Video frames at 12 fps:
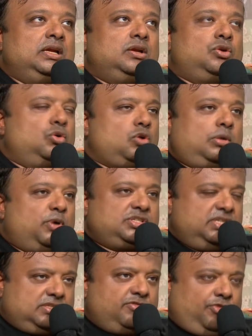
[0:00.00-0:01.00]
Don't talk about
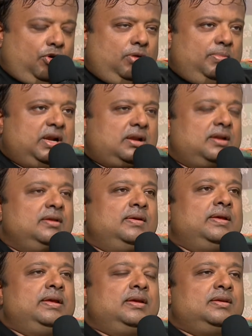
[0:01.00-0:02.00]
season 4, but
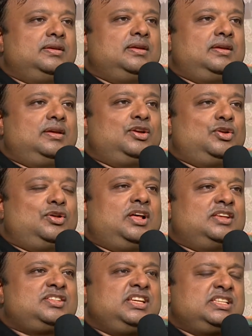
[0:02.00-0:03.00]
a
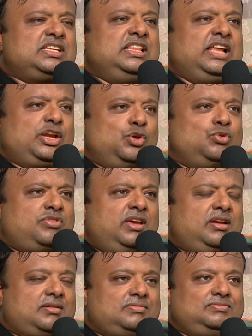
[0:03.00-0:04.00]
season that you
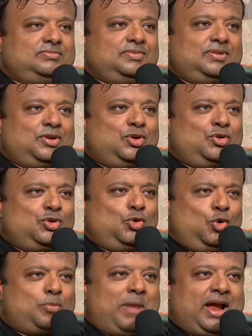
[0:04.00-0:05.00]
think, you know, you
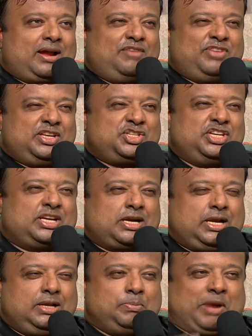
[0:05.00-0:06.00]
look back and very
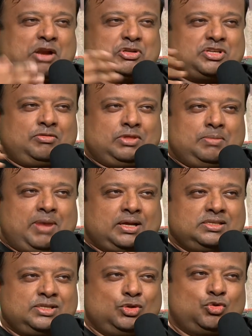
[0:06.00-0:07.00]
secretly you pat yourself on the back
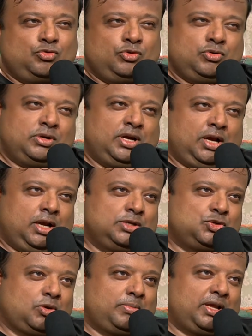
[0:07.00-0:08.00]
and say, Dhruv, you did a great job.